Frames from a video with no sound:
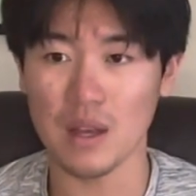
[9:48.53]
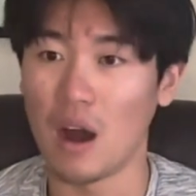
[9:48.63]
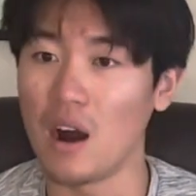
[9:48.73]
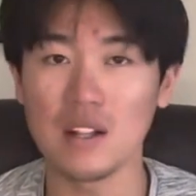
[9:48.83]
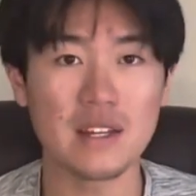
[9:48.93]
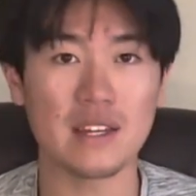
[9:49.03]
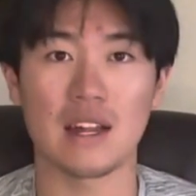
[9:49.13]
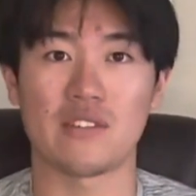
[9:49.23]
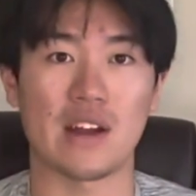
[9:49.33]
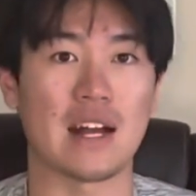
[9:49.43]
all I could
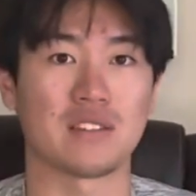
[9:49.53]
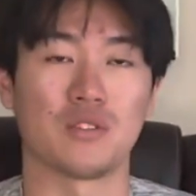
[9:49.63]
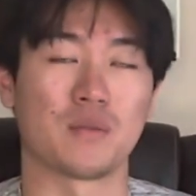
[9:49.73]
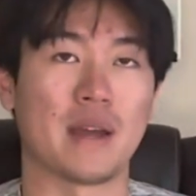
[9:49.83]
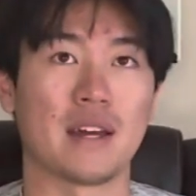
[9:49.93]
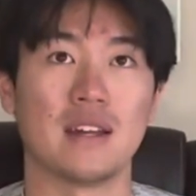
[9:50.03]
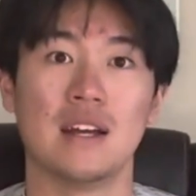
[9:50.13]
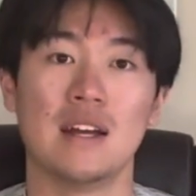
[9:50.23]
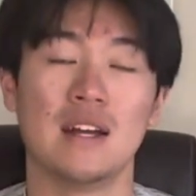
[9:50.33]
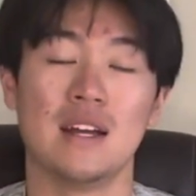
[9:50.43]
ever ask for, man.
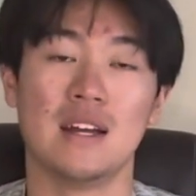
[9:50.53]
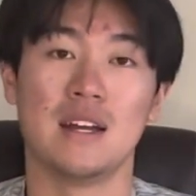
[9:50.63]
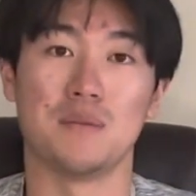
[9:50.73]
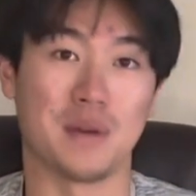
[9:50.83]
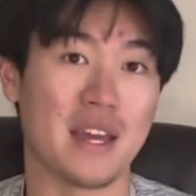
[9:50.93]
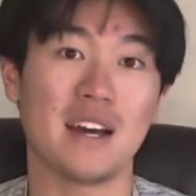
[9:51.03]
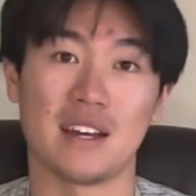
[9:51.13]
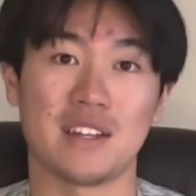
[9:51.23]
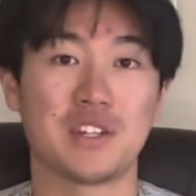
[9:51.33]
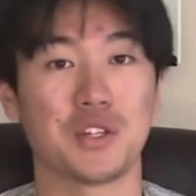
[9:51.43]
But yeah,
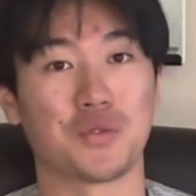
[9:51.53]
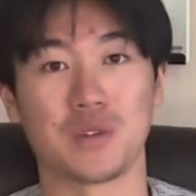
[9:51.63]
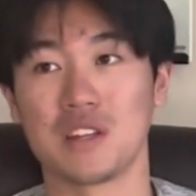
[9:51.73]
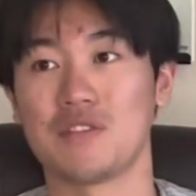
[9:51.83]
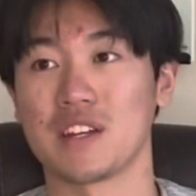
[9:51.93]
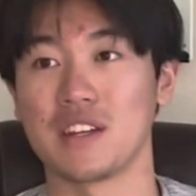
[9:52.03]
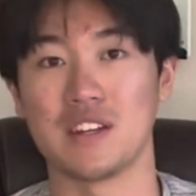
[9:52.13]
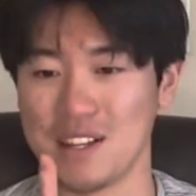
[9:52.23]
that shit's really fucking good.